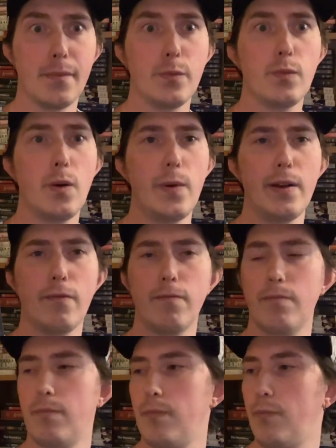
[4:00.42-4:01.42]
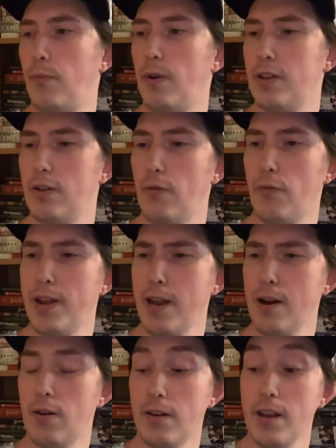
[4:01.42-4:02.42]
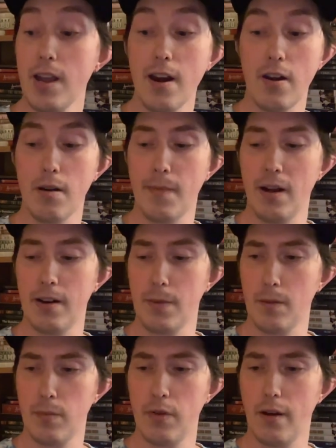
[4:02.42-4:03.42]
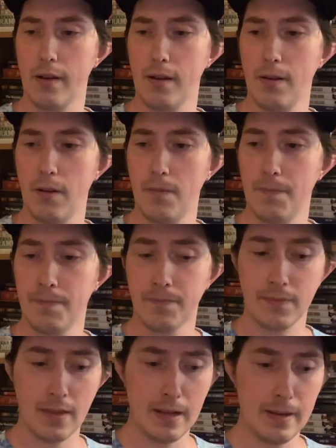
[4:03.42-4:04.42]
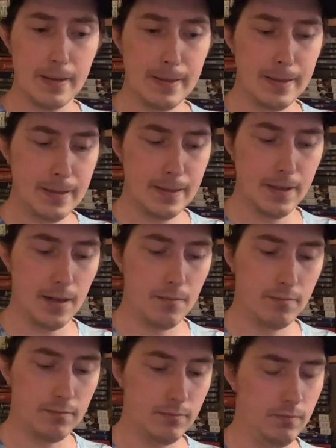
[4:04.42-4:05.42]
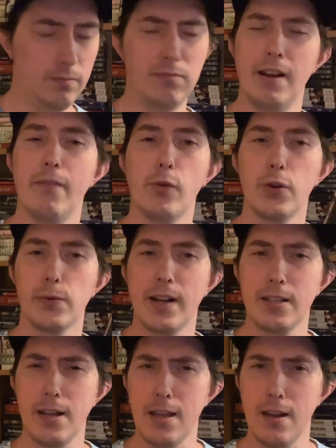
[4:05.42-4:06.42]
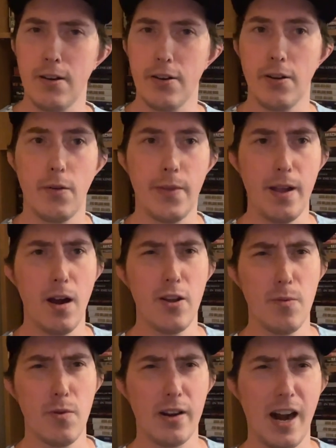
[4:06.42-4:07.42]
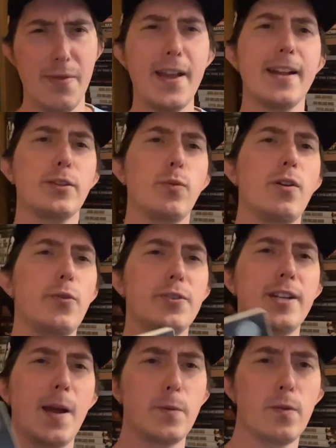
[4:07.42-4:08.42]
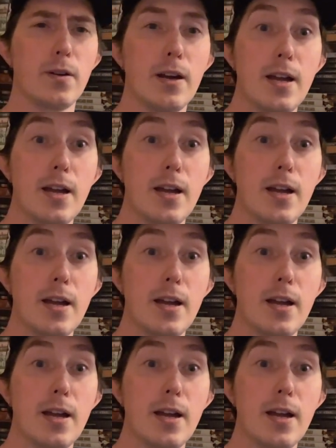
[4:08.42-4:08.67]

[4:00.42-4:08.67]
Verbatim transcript: what we, what you read or hear about in the book. Um, and of course, when I say here, you know, the audiobook, I think it's one of those times where